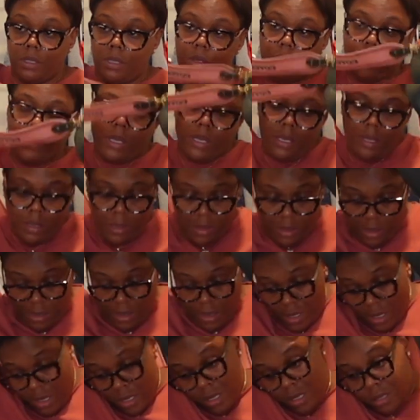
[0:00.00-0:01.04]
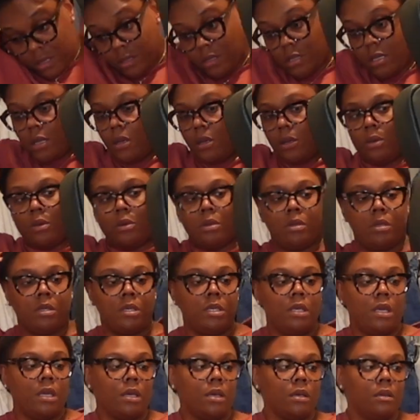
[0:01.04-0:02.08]
Okay. So
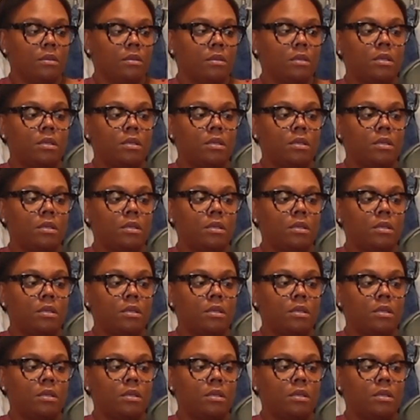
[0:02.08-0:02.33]
yeah.